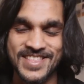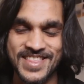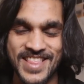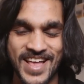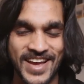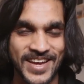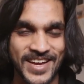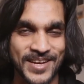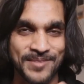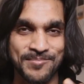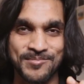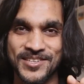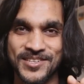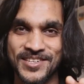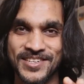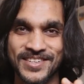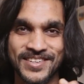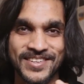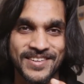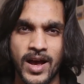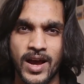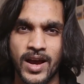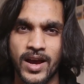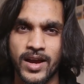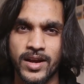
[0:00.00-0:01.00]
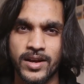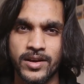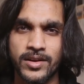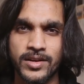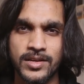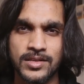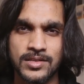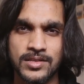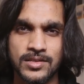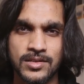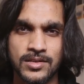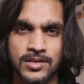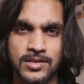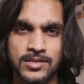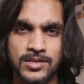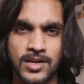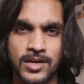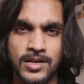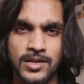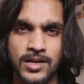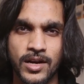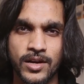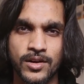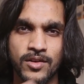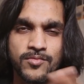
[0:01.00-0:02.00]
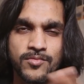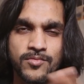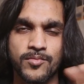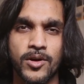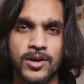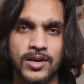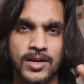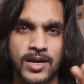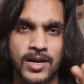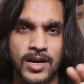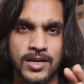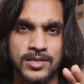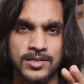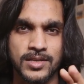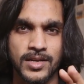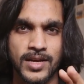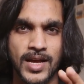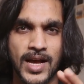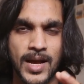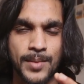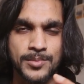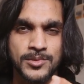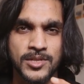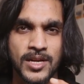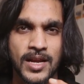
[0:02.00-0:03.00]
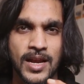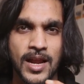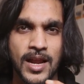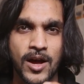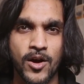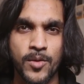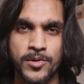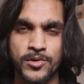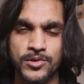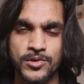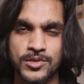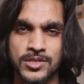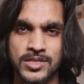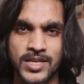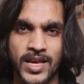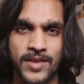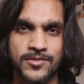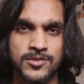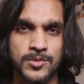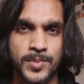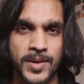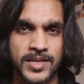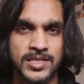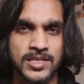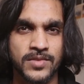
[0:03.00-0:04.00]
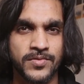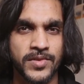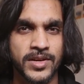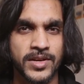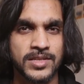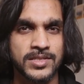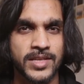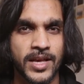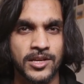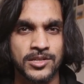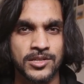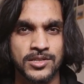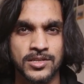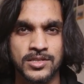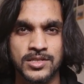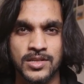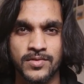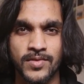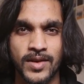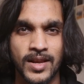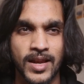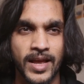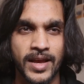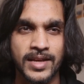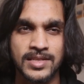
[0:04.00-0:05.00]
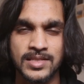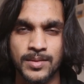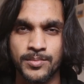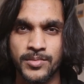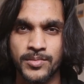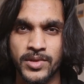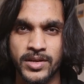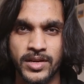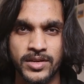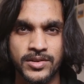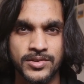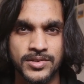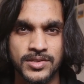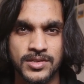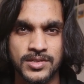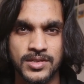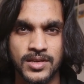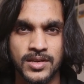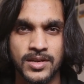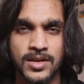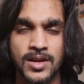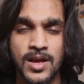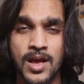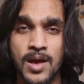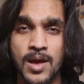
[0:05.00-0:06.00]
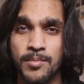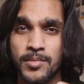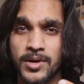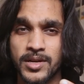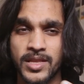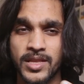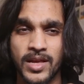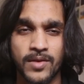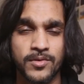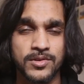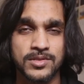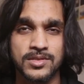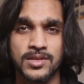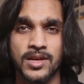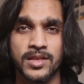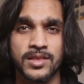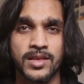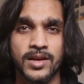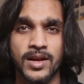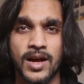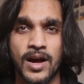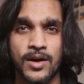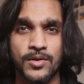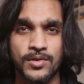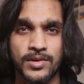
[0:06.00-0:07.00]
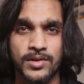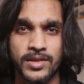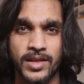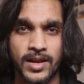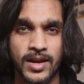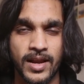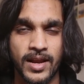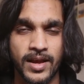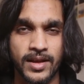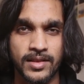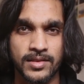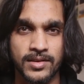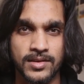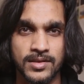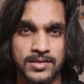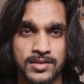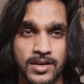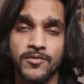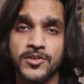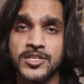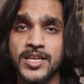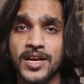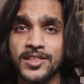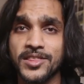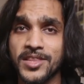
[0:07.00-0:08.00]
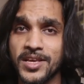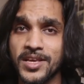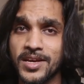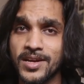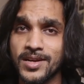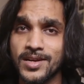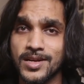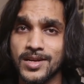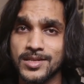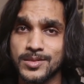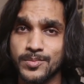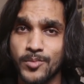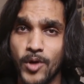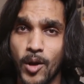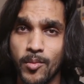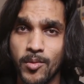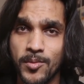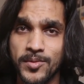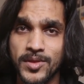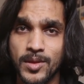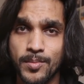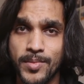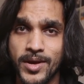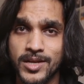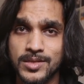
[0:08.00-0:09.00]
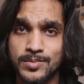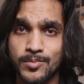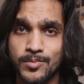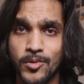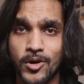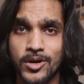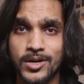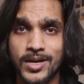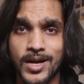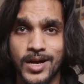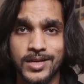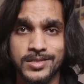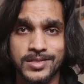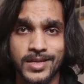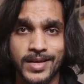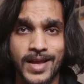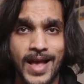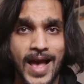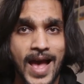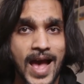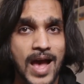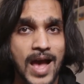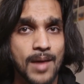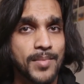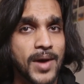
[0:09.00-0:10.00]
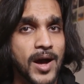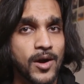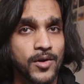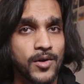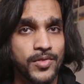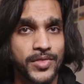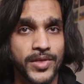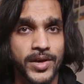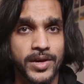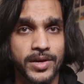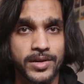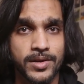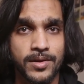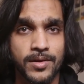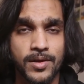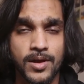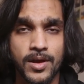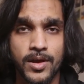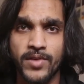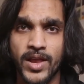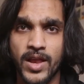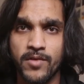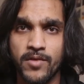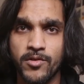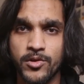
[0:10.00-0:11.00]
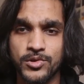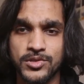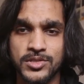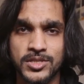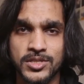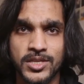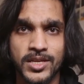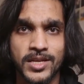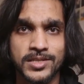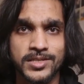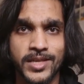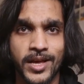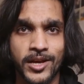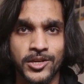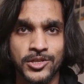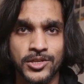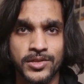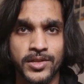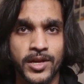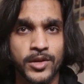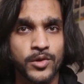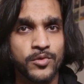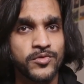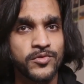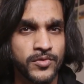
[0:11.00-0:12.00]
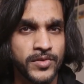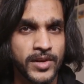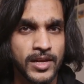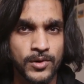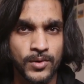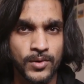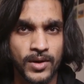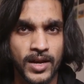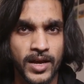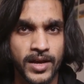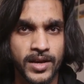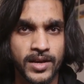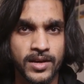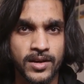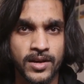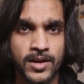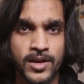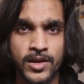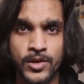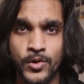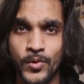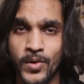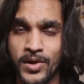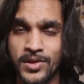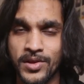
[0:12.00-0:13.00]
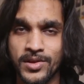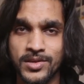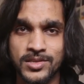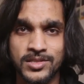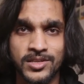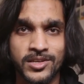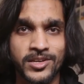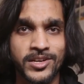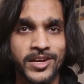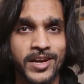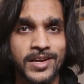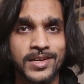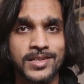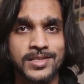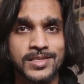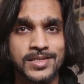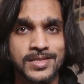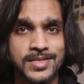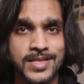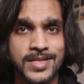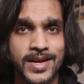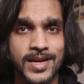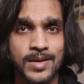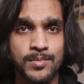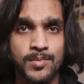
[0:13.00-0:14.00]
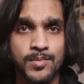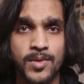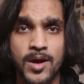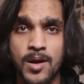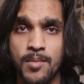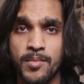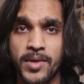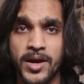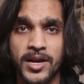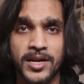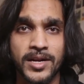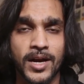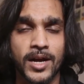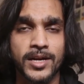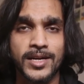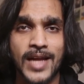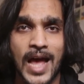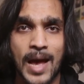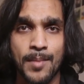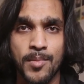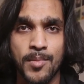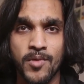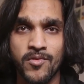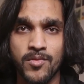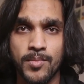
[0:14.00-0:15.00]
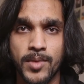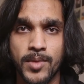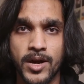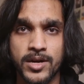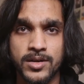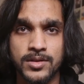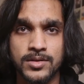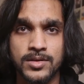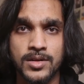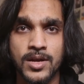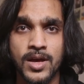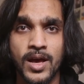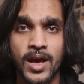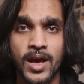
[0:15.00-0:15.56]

Snipd. I had researched a ton of podcasting apps that allow me to save specific sections if I like something interesting, but there was nothing out there like this, which I think is probably the best podcasting app out there. Whenever you see a section that you feel you like, you can just create a snipe by a tap of a button